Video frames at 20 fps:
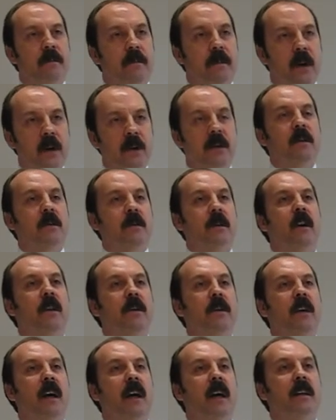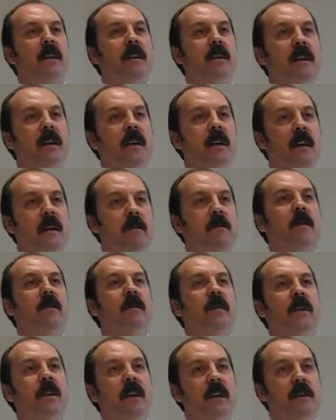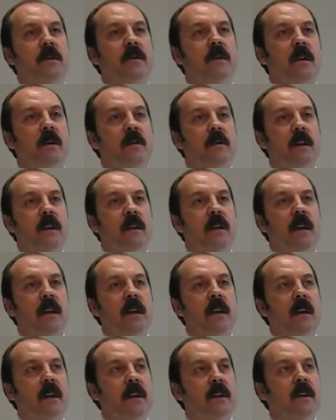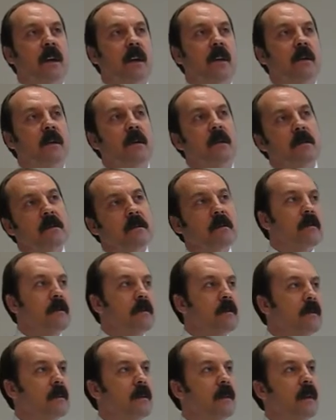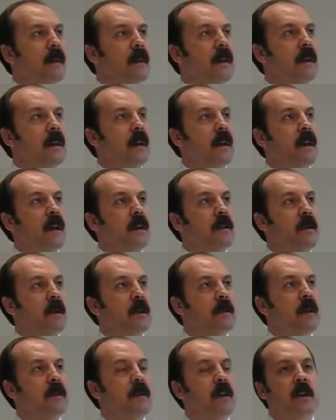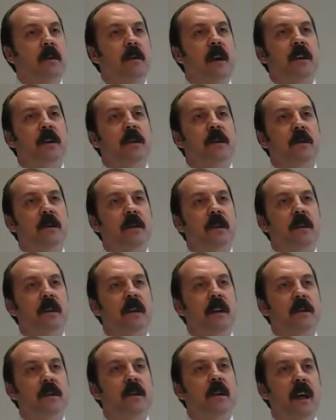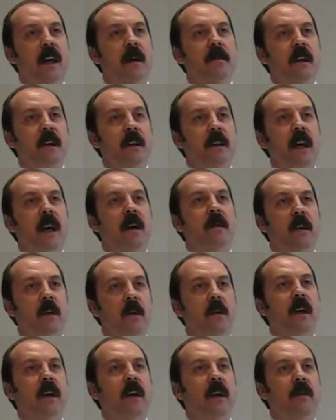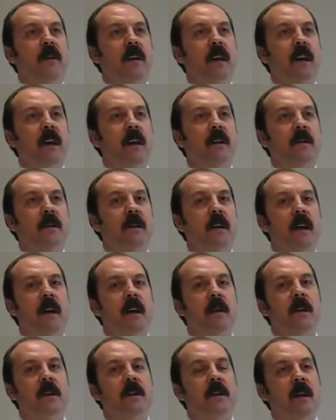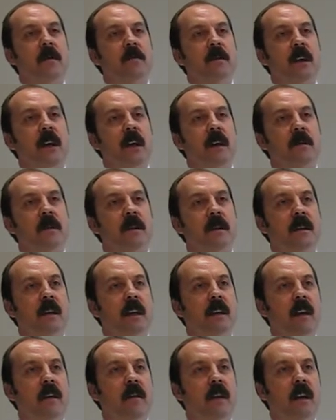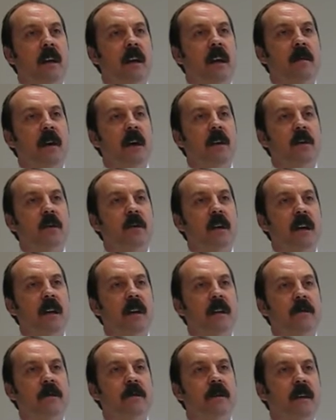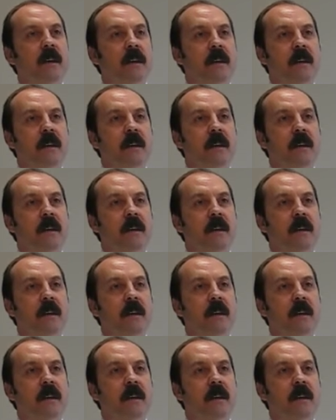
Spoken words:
personal contact and moving things forward. Yeah. So I suppose a bit of a two-edged sword. It's all happening now and quick and everything else. But sometimes instead of having an email trail of